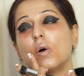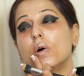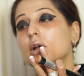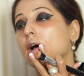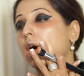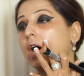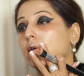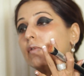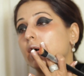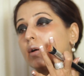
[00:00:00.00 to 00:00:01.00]
all
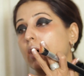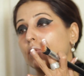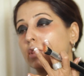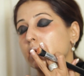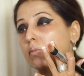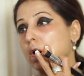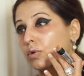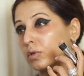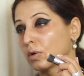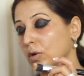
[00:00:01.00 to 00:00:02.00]
have around the mouth.